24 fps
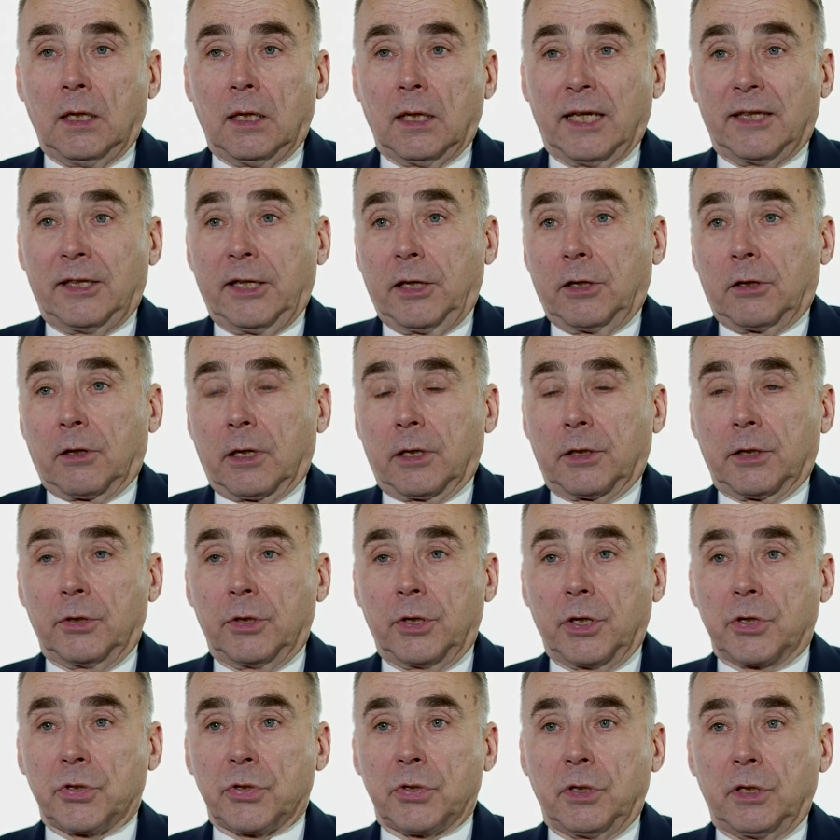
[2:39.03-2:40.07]
I think our
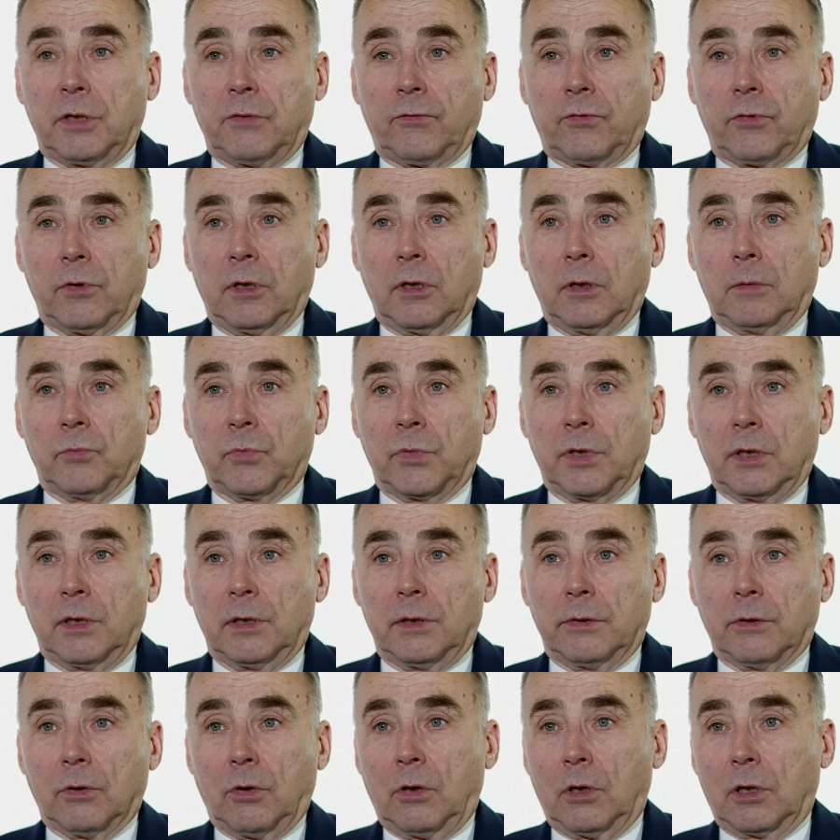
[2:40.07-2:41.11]
conditioning from
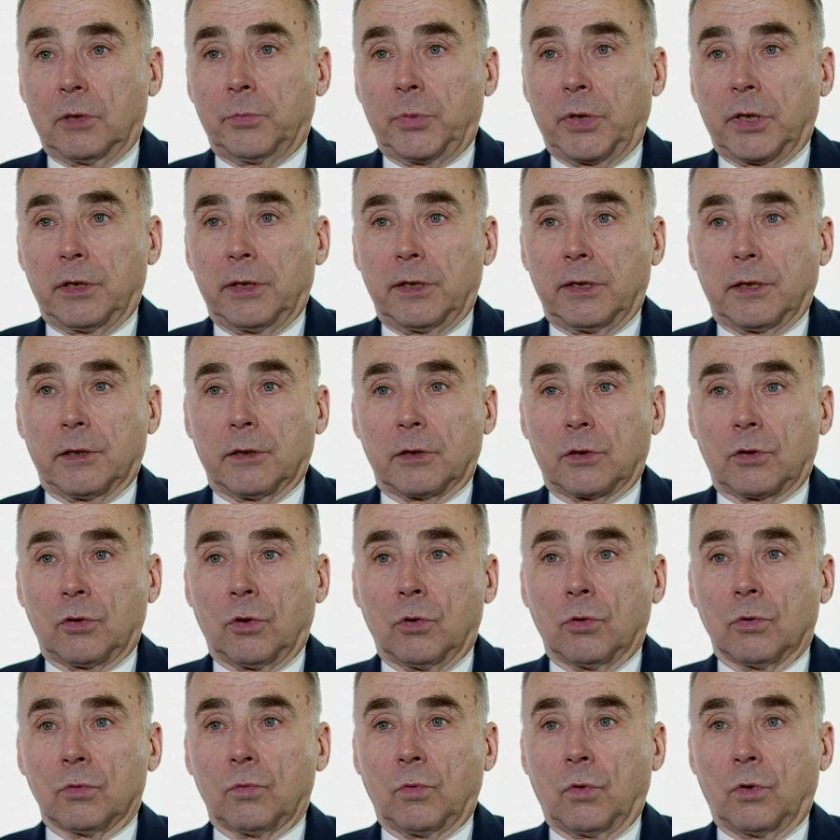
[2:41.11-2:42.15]
the long period of the
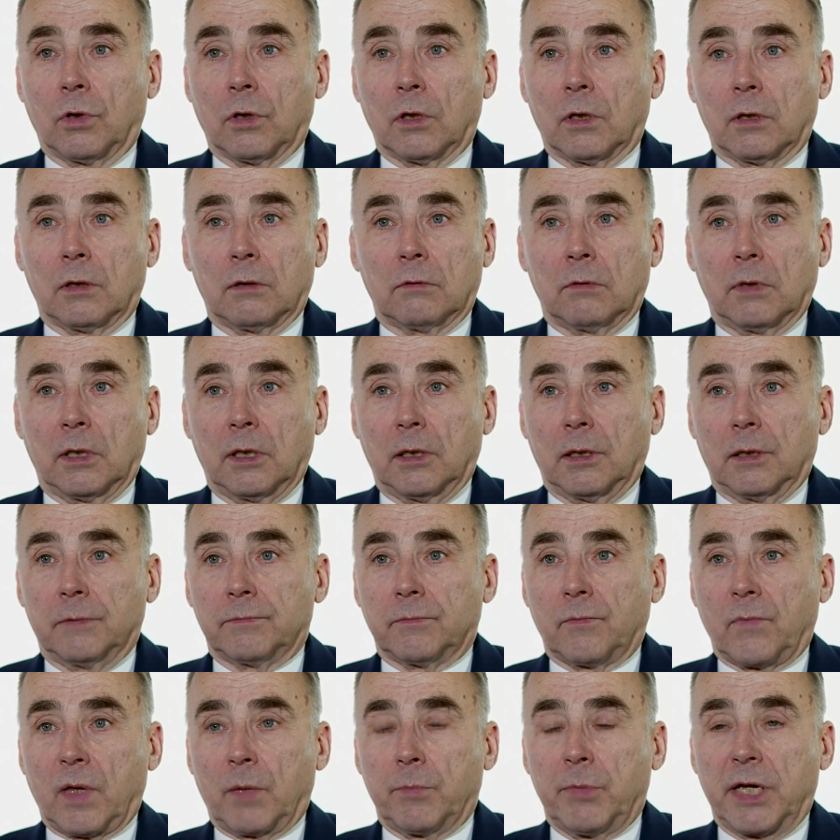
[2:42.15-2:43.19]
Cold War
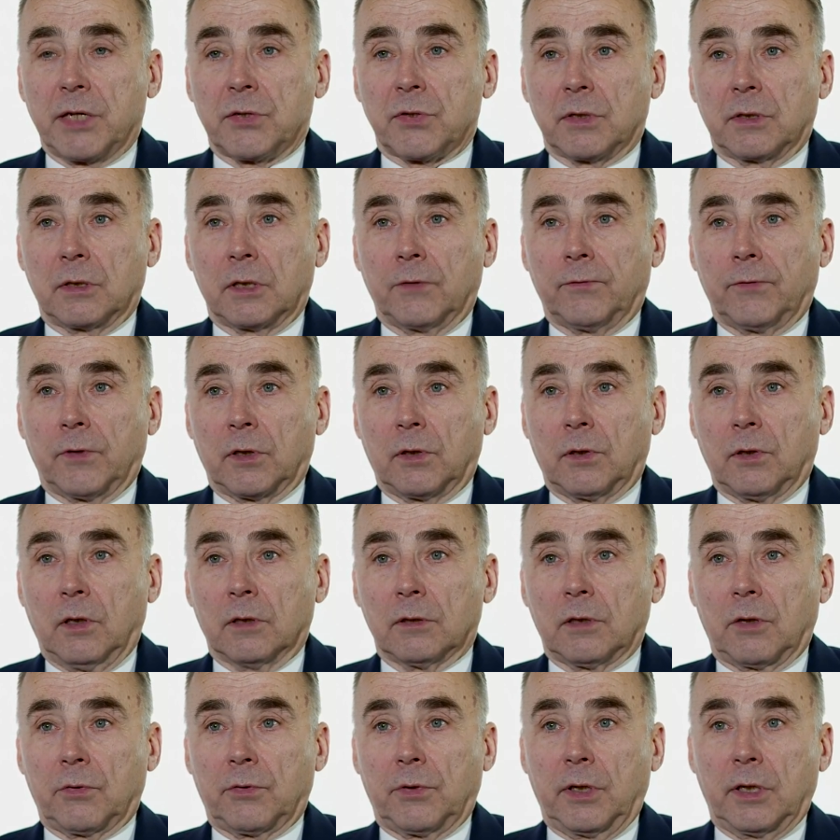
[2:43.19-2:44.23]
makes it
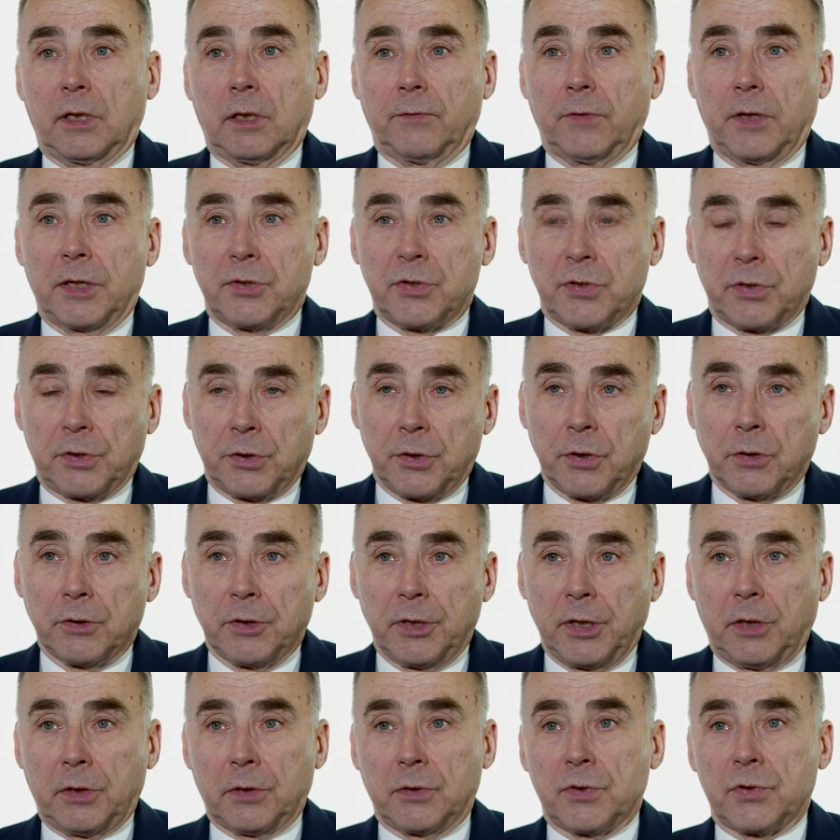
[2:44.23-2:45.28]
difficult to think of a
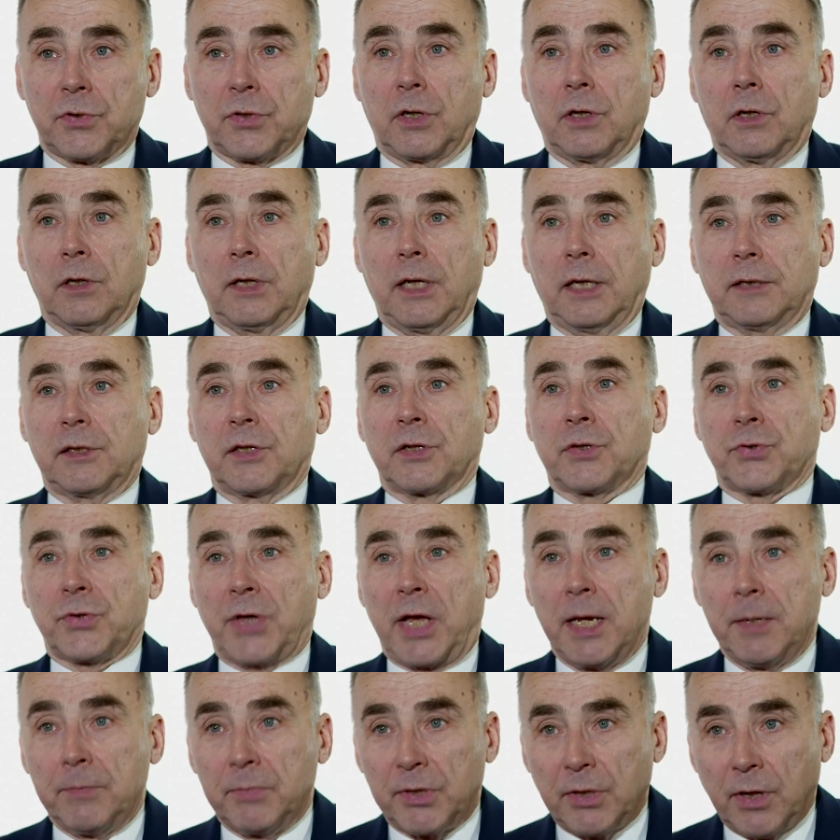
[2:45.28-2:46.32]
security concern at the
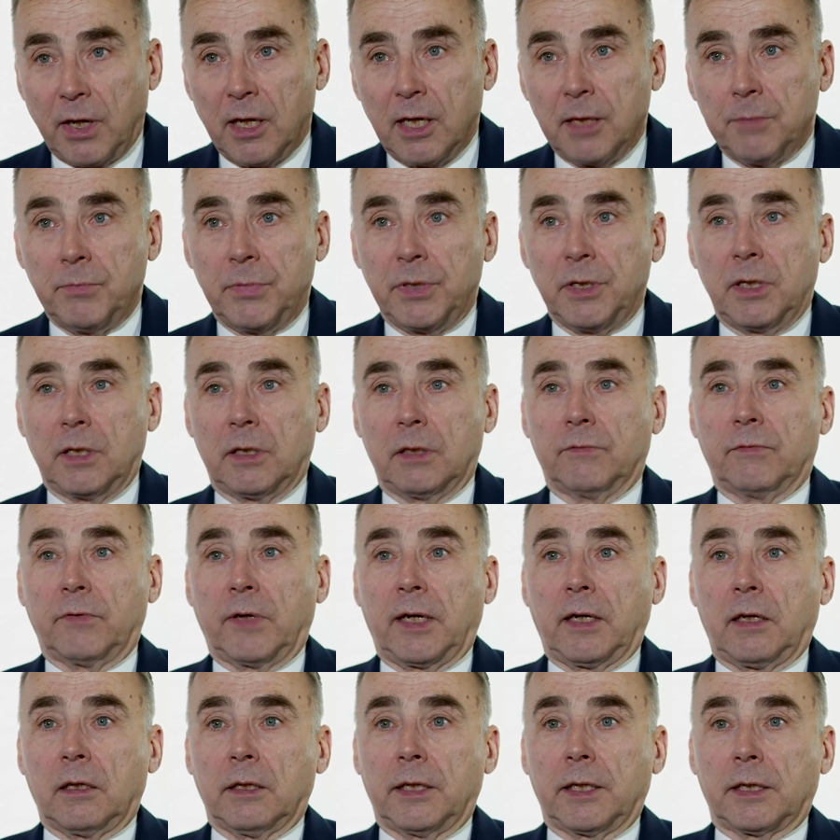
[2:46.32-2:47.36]
same time being a
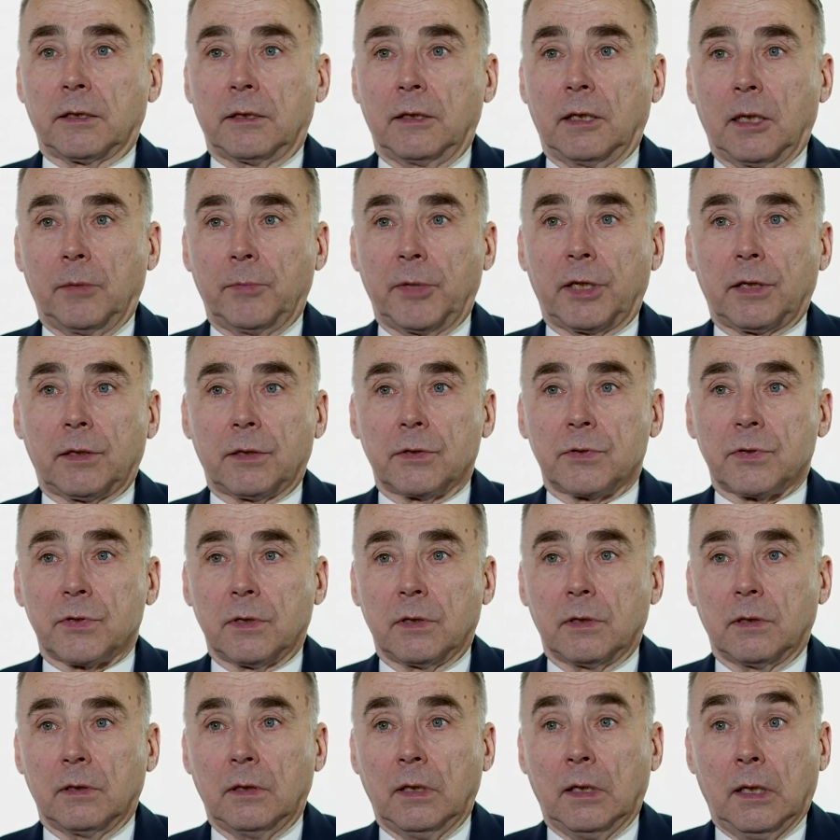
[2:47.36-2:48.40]
vital economic
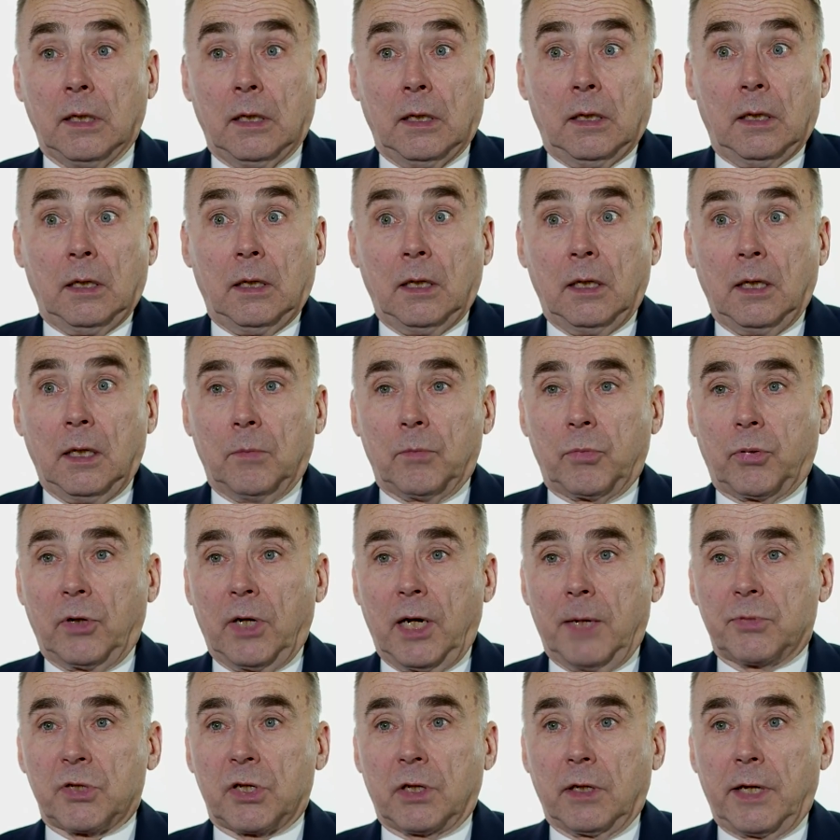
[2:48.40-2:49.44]
concern.
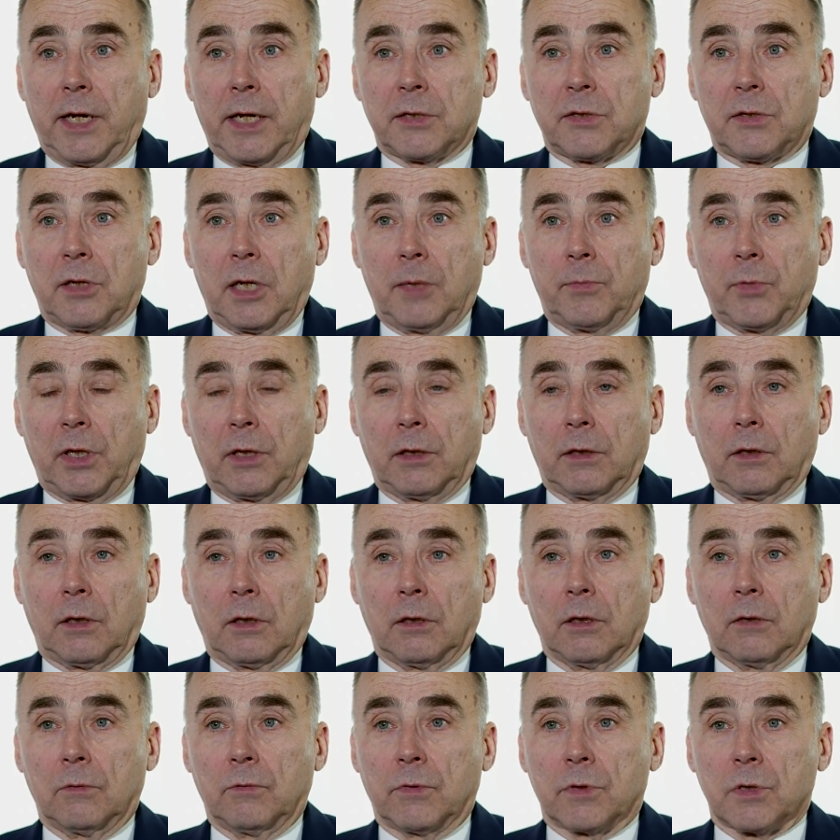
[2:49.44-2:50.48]
Perhaps the last time that
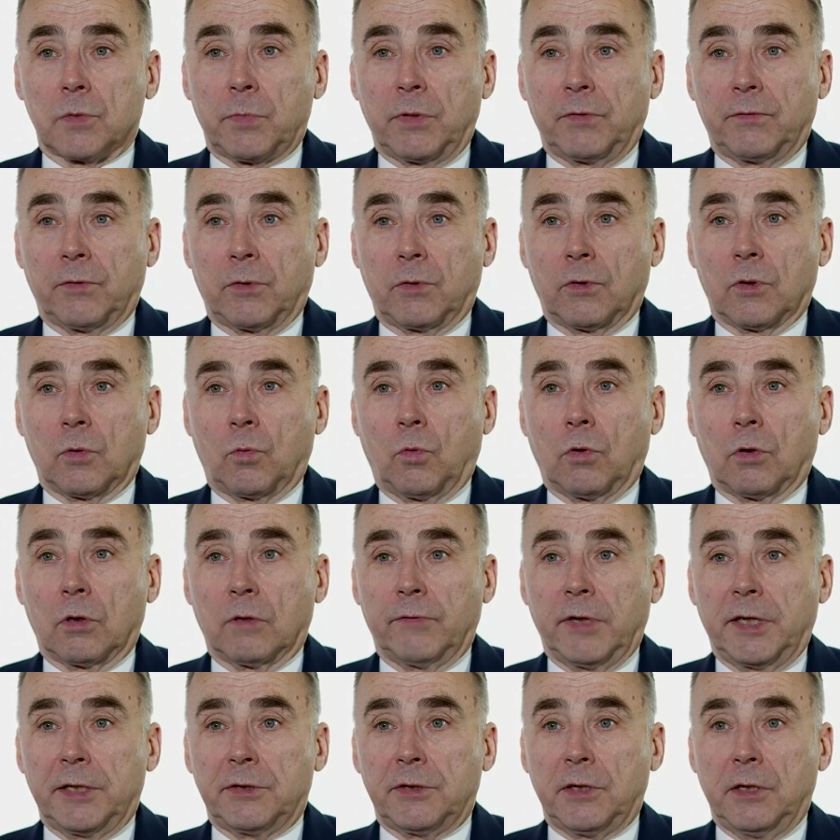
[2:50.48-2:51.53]
occurred was before the War
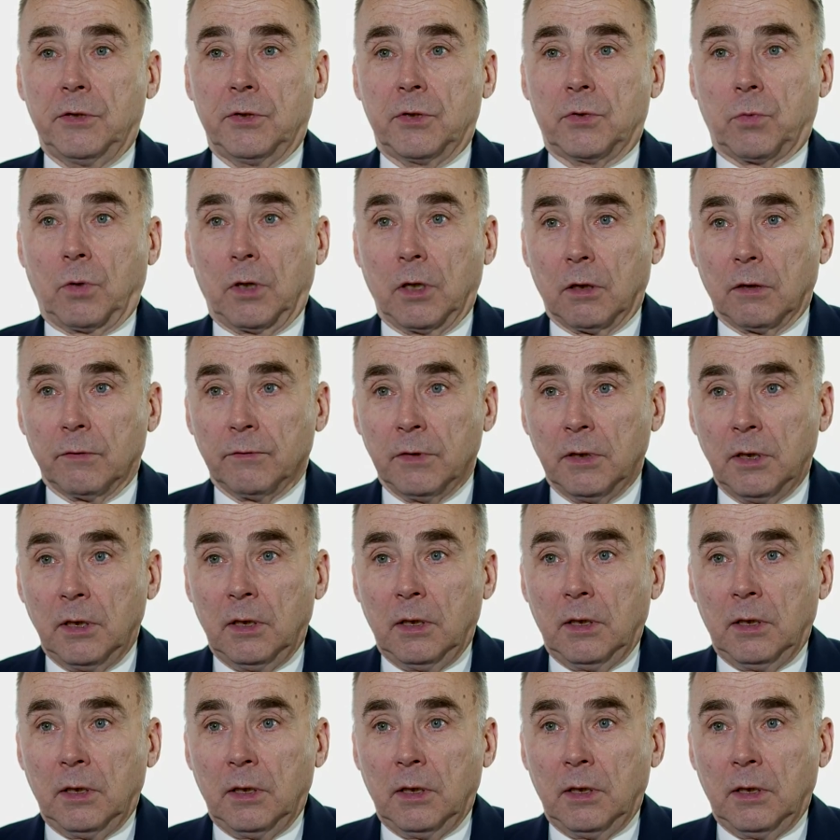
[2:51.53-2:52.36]
of 1812.